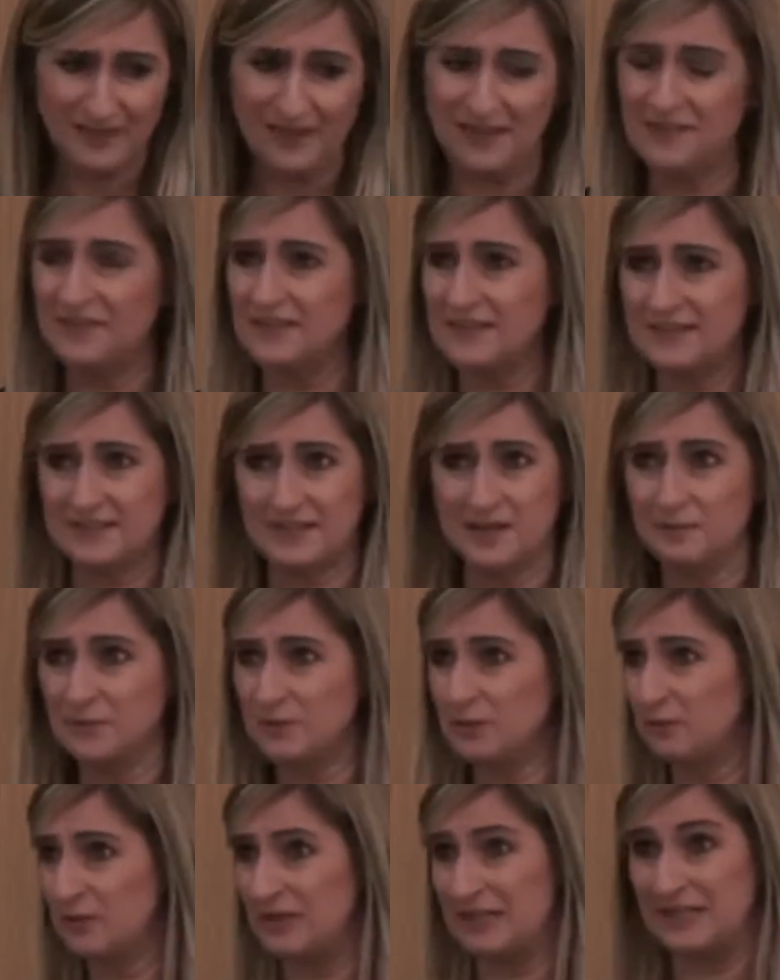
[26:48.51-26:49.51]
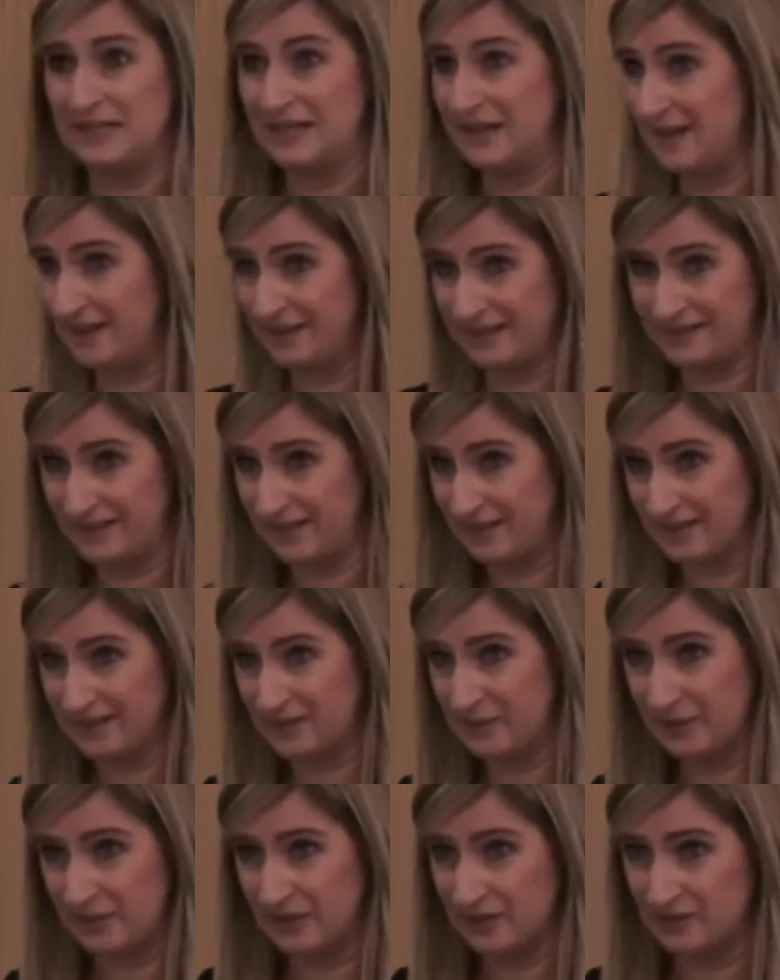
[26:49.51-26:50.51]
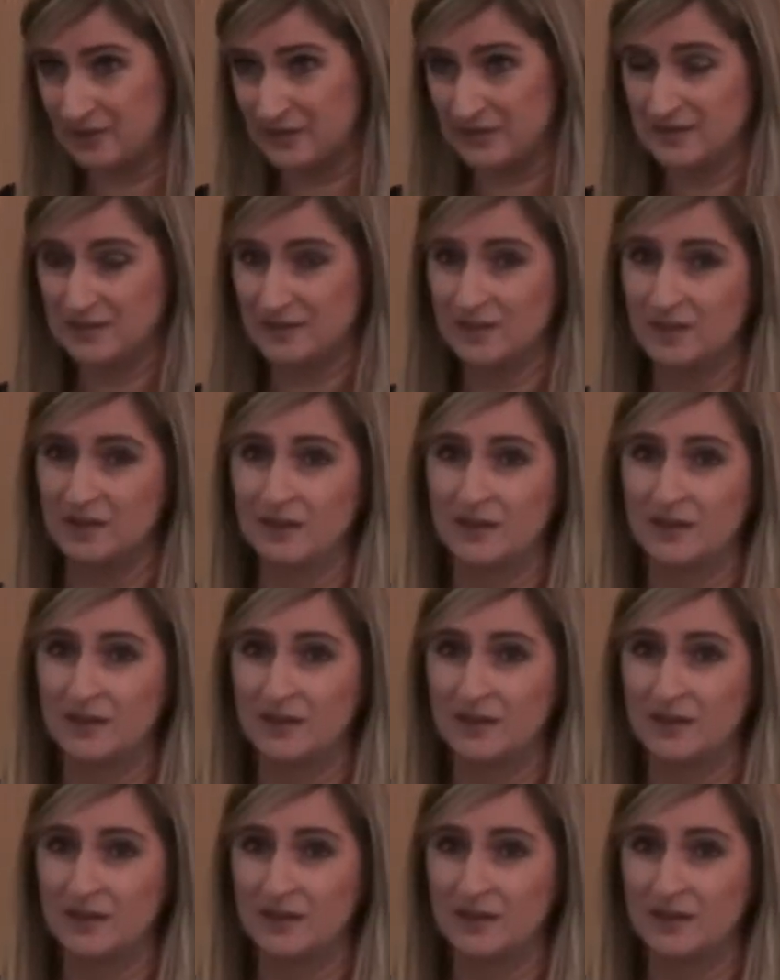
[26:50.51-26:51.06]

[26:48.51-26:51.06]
And this can be really anything, to be honest.